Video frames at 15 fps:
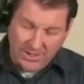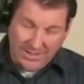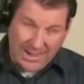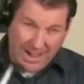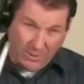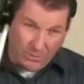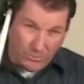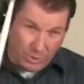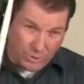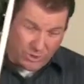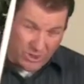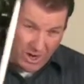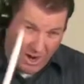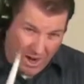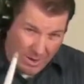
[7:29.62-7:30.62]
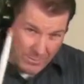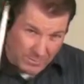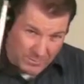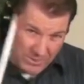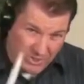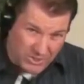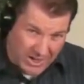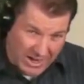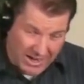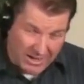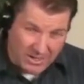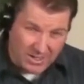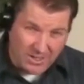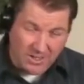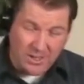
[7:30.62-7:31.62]
Now, the most common
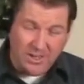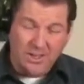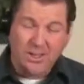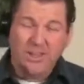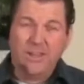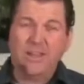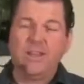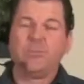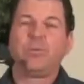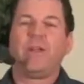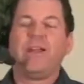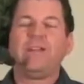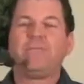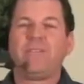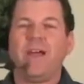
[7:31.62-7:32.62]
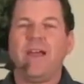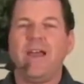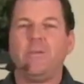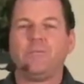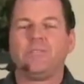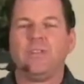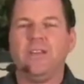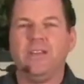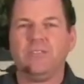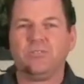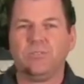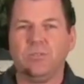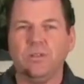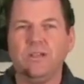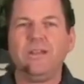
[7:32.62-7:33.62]
mistake in playing flams
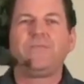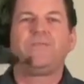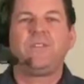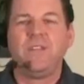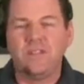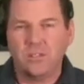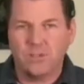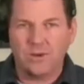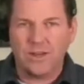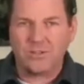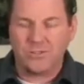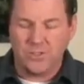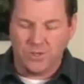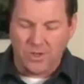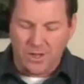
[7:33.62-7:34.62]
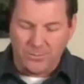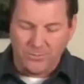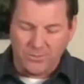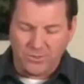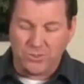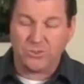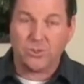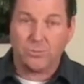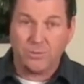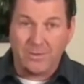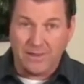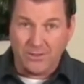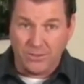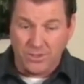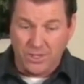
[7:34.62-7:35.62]
is lifting the grace note up. So someone
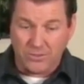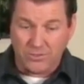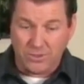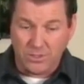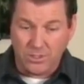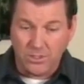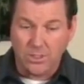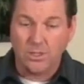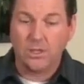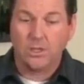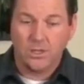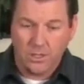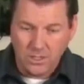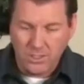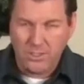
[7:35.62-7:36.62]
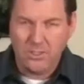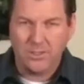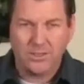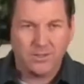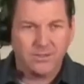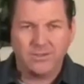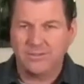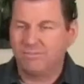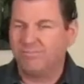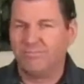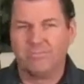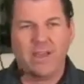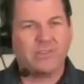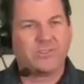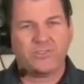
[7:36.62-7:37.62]
might do this.
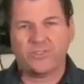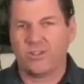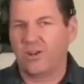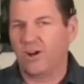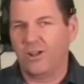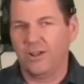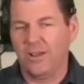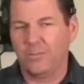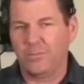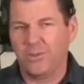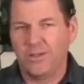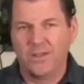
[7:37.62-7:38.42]
Messes it all up.